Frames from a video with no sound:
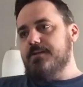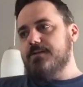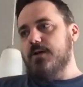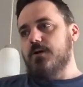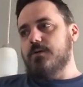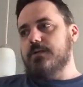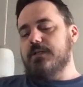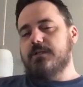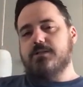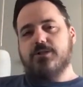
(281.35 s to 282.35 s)
So
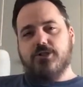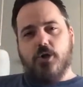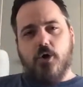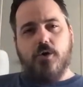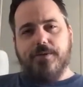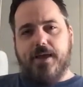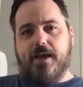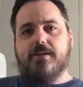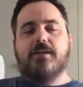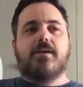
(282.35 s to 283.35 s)
start on
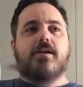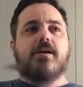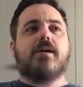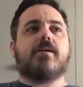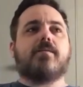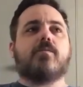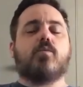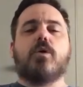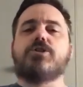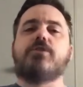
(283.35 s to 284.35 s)
that.
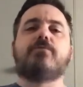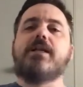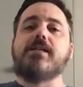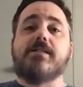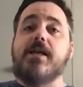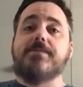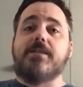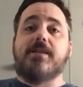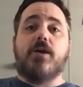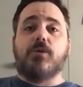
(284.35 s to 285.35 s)
Once you've been
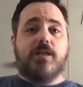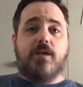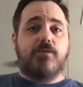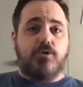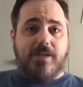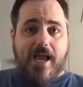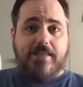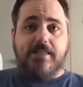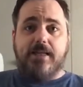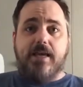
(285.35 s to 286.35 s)
accepted, they only give you
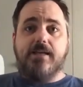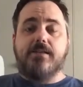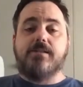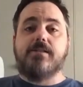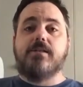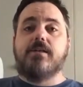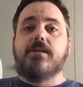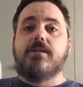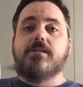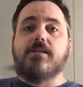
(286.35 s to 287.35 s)
90 days
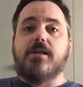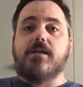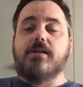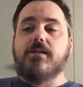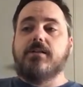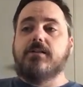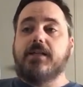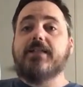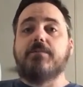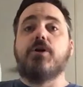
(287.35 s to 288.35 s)
to
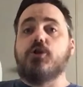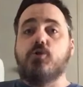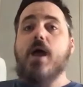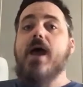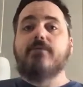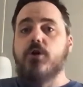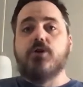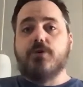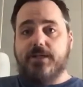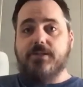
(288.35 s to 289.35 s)
let them know you have all
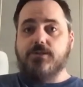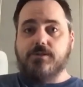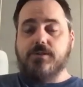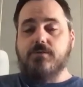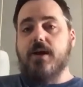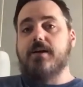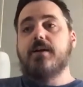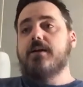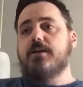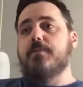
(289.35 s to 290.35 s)
your credentials, right?
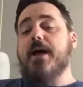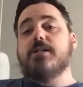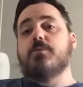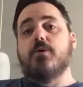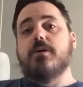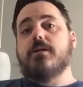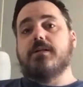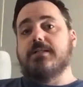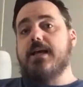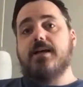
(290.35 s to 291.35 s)
Your passport
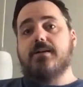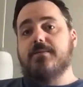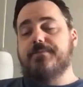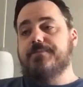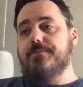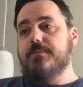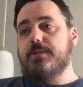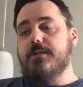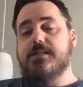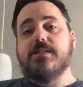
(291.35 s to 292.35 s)
can take
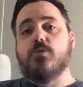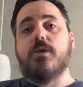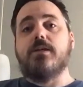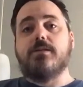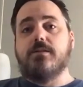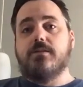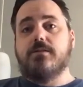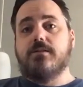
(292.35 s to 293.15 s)
6 weeks.